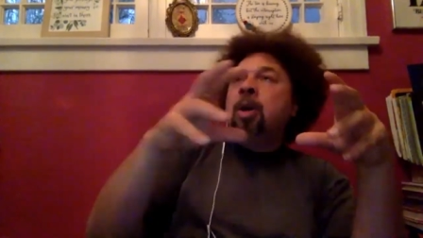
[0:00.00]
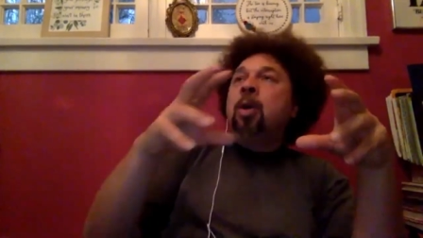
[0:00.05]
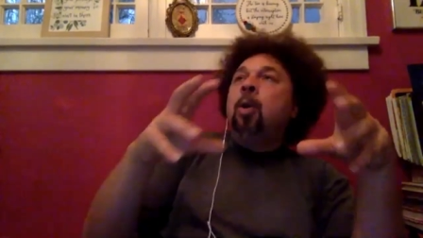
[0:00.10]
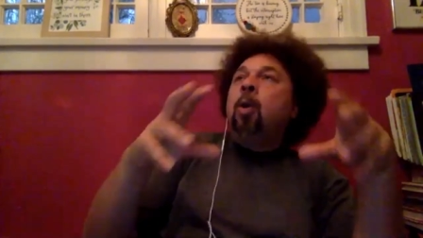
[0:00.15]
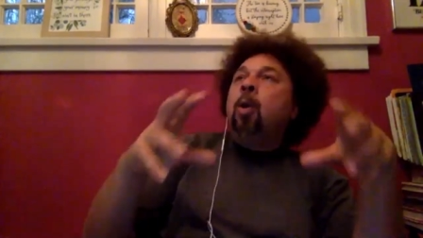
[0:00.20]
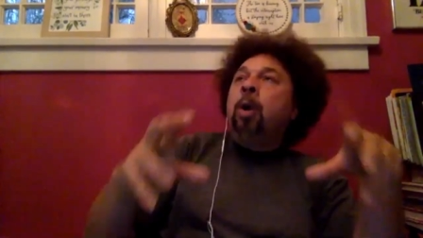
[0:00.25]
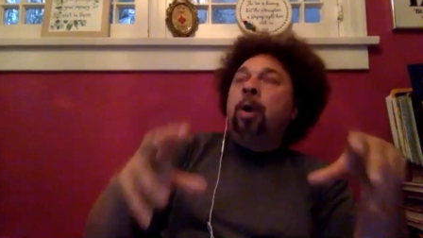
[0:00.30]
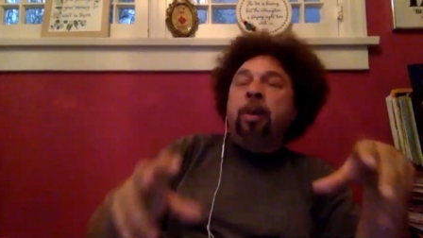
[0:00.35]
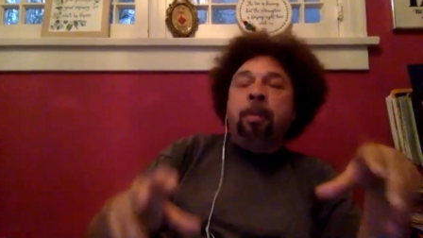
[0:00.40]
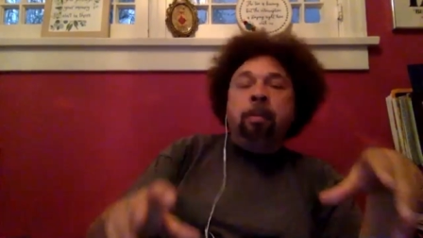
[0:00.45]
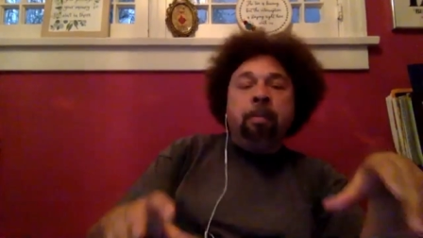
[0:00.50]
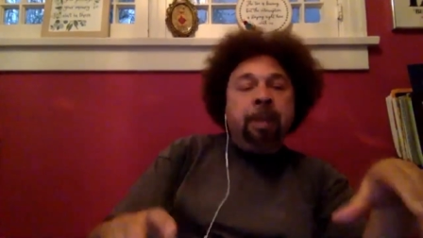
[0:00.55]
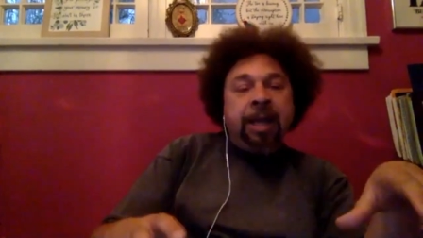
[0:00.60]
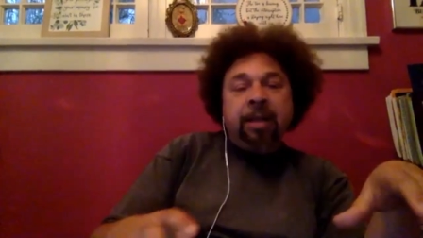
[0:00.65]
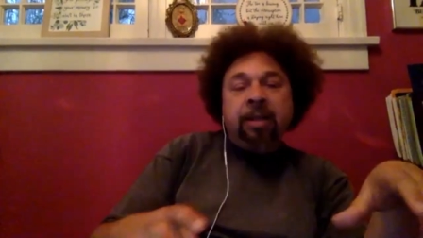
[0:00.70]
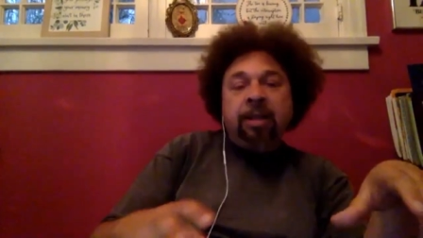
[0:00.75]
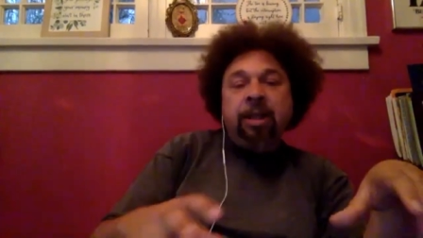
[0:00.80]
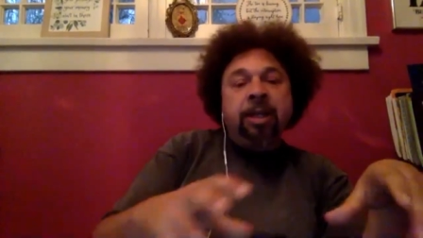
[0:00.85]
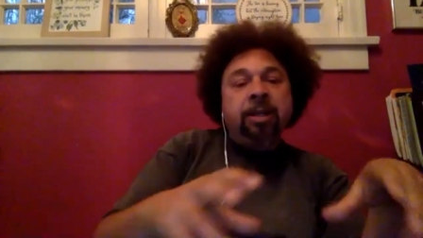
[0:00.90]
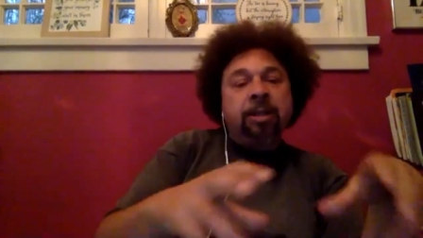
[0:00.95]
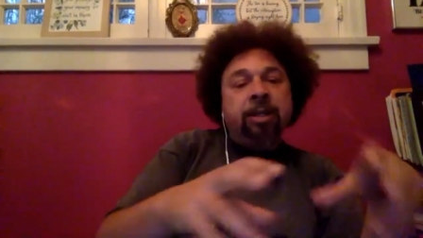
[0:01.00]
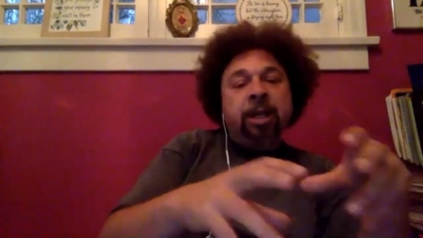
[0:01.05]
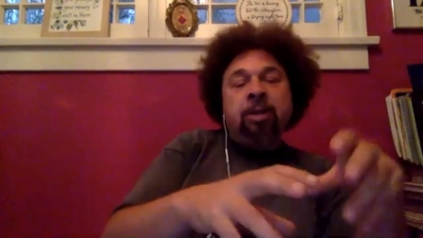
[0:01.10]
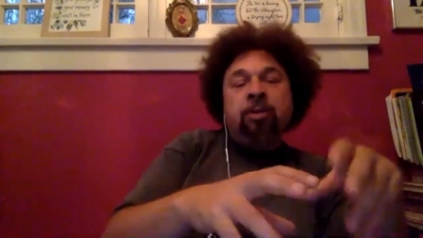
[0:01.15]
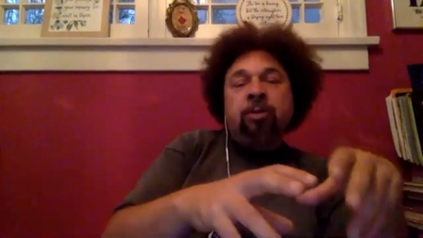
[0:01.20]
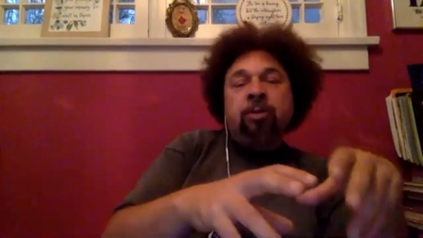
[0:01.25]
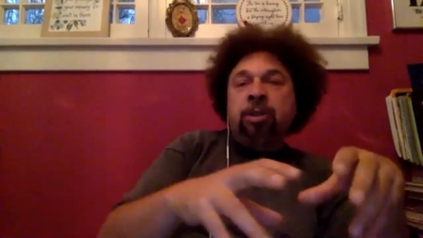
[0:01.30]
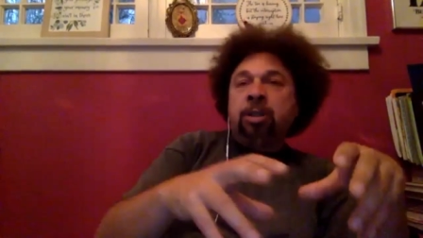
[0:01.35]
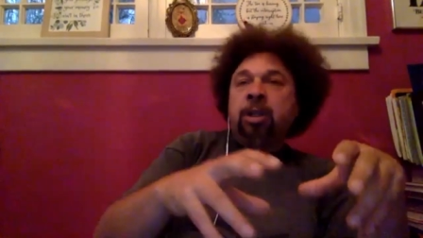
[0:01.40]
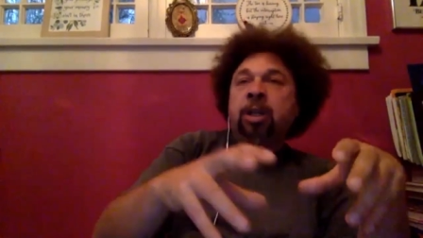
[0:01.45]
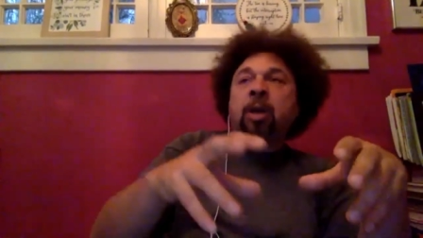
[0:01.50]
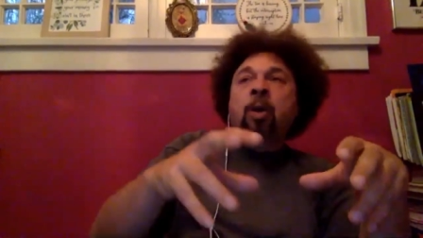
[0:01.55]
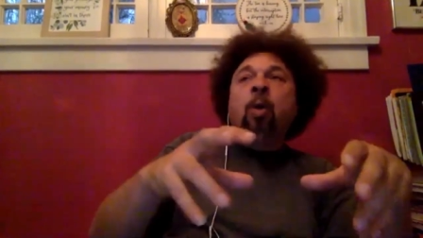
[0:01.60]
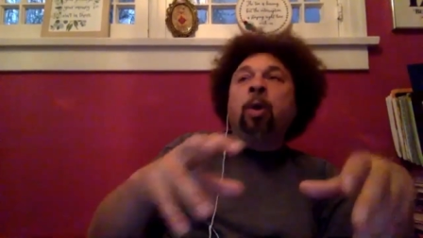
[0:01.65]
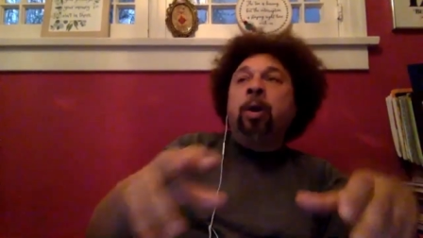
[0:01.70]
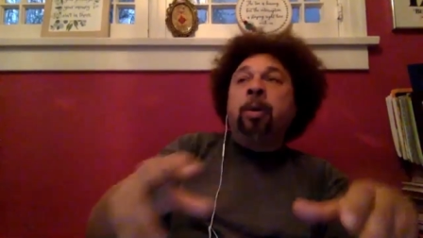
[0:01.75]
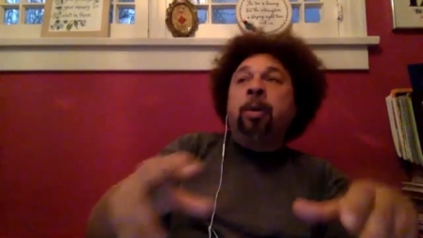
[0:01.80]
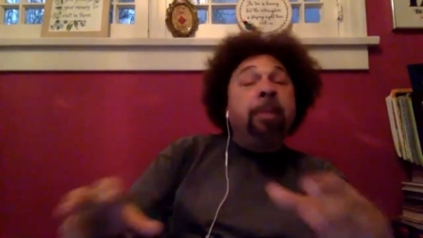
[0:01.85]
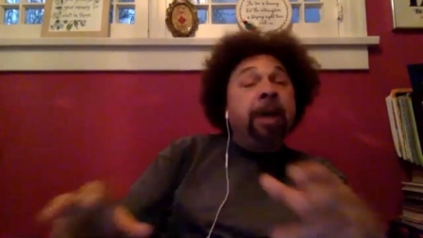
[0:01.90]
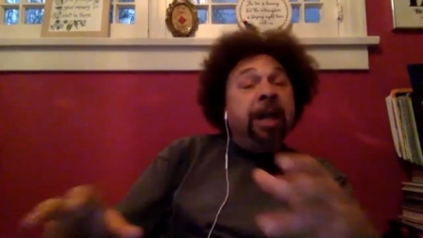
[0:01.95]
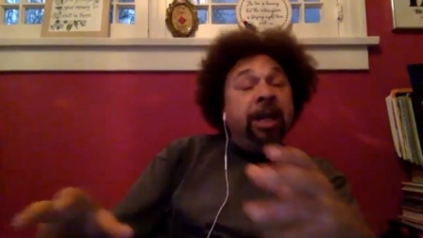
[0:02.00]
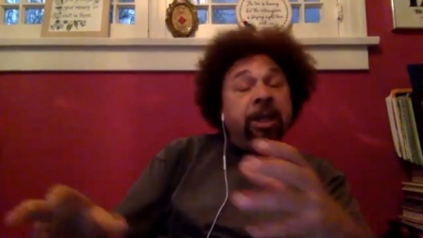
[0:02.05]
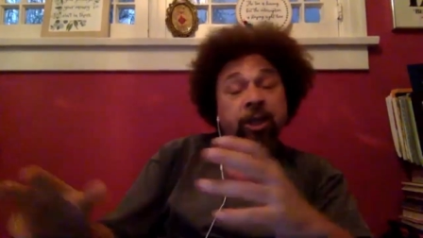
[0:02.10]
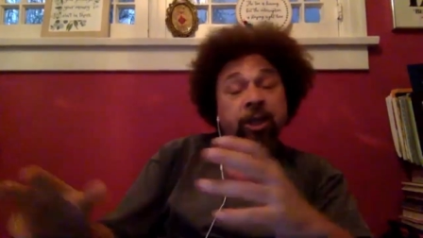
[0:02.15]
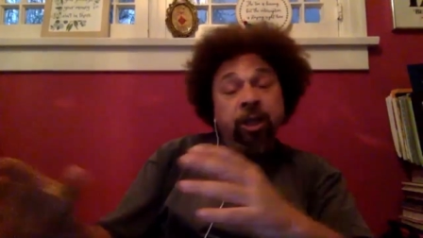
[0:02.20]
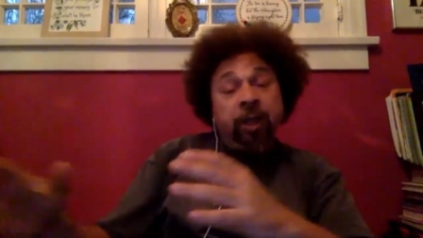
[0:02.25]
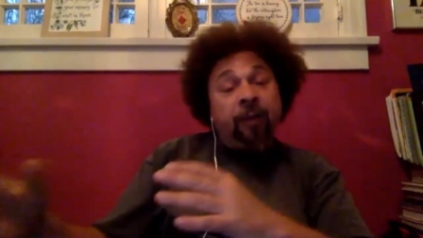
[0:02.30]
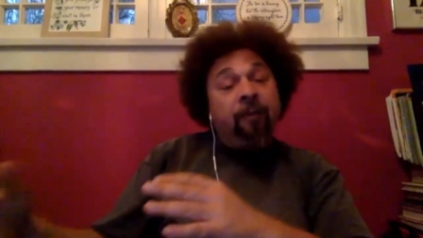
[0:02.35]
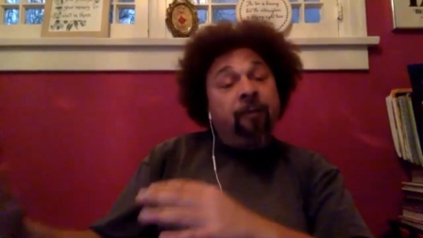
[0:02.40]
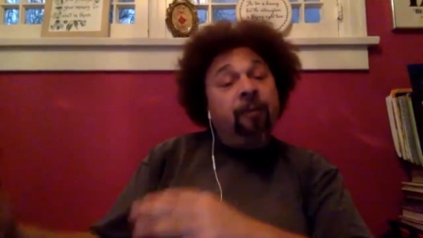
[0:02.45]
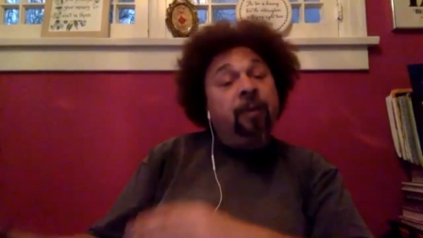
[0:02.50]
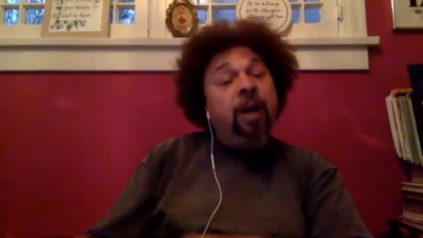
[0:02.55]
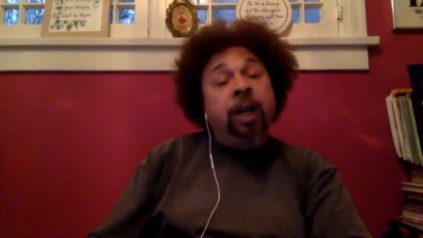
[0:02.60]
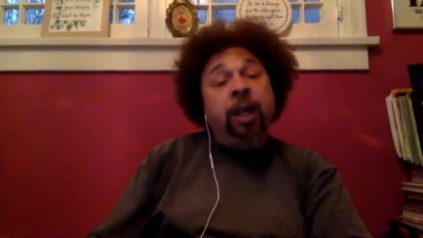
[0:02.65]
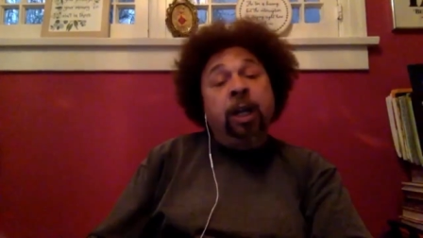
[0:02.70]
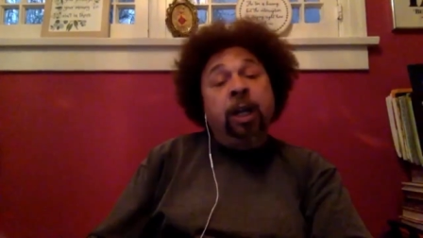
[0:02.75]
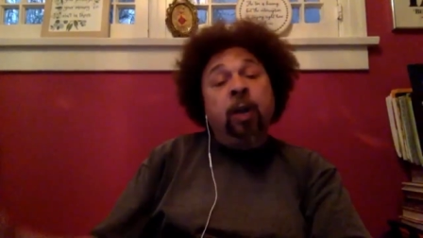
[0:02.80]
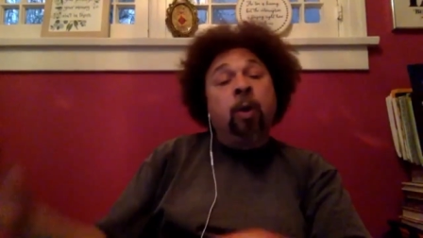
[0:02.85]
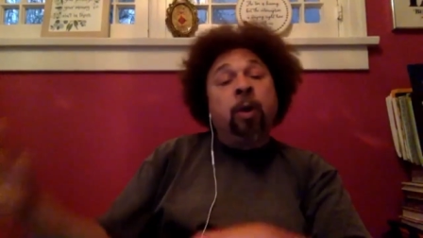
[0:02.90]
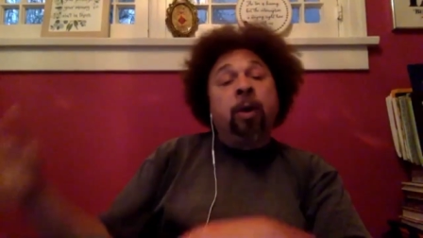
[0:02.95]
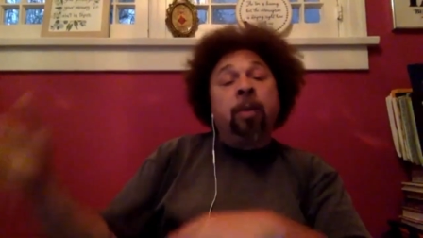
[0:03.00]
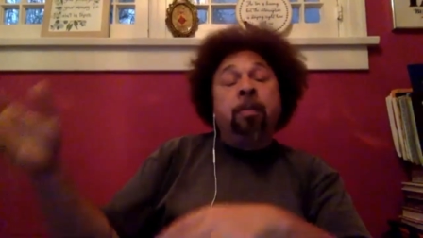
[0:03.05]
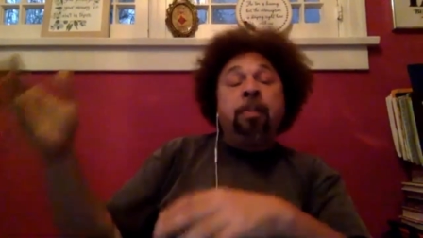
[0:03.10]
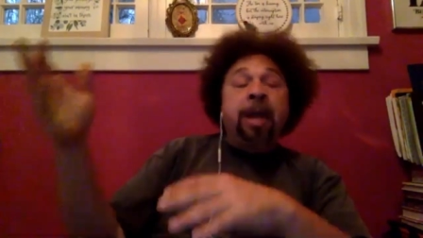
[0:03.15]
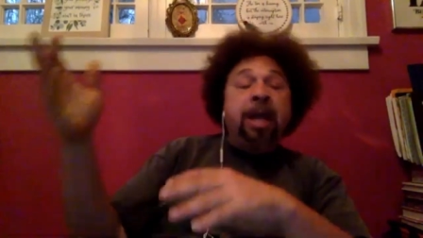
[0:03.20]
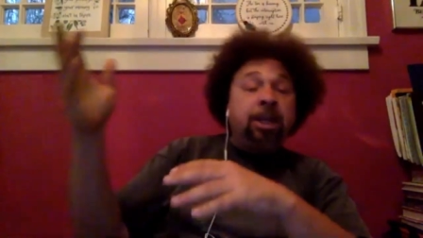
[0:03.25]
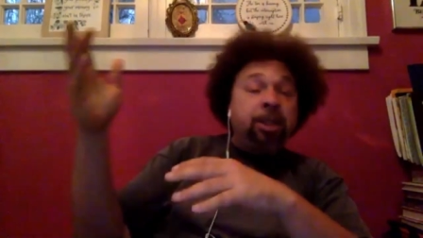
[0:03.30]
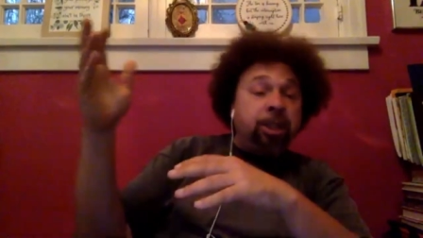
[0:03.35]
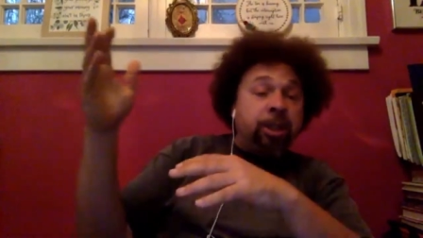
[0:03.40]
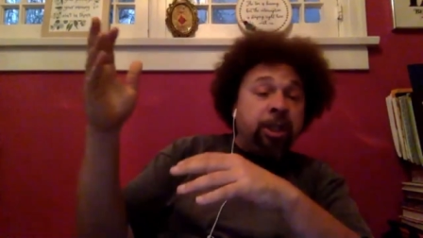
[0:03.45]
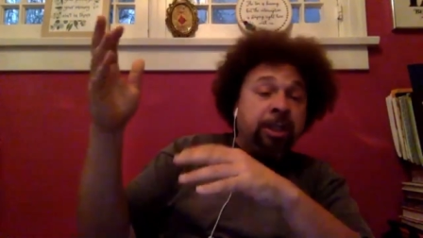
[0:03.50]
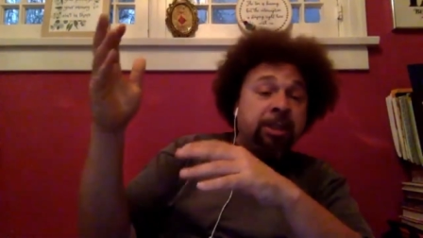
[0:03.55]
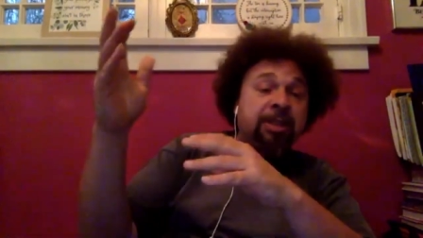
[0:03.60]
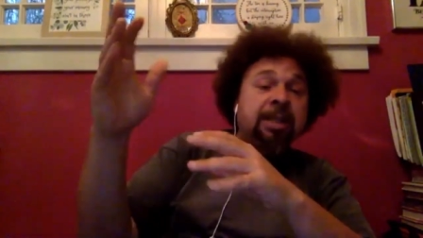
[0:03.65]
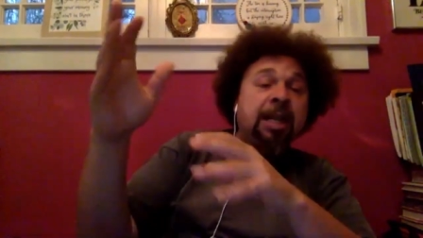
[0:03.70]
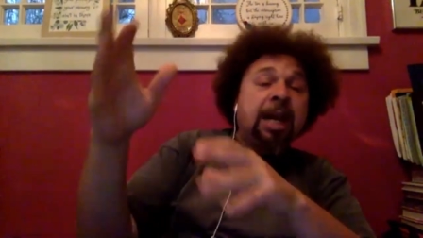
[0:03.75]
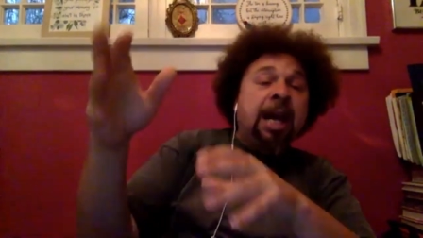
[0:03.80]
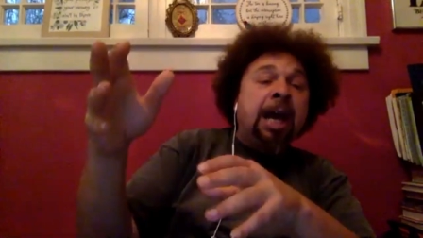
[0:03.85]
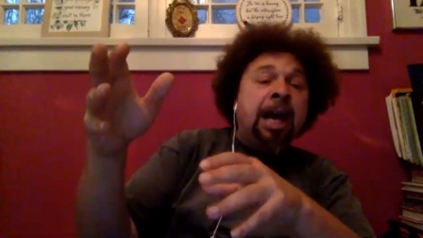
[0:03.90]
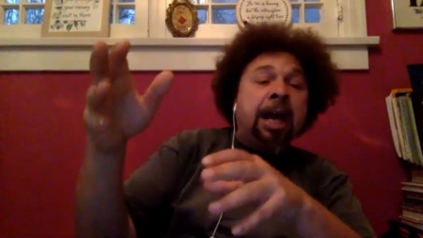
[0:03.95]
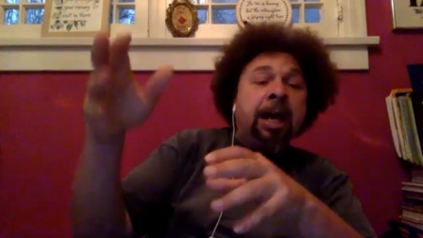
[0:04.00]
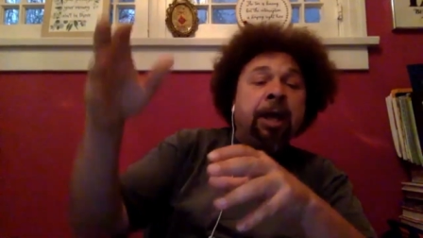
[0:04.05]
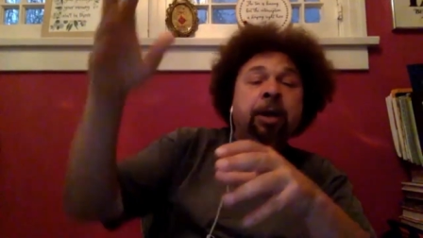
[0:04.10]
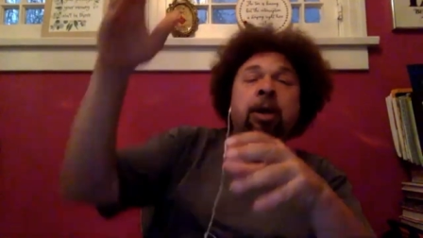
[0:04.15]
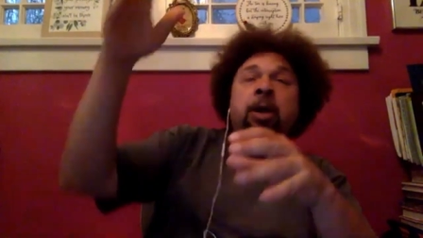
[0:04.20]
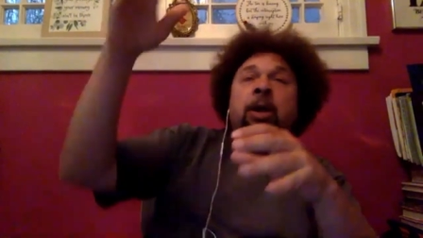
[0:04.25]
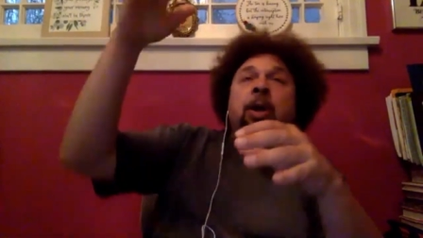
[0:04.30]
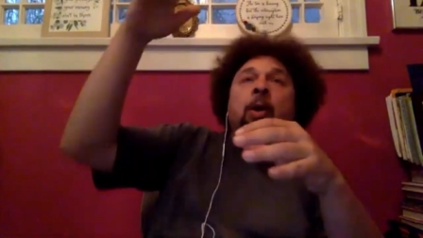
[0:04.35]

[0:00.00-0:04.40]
or to make things interesting, or to make shit funny, or to make shit sad,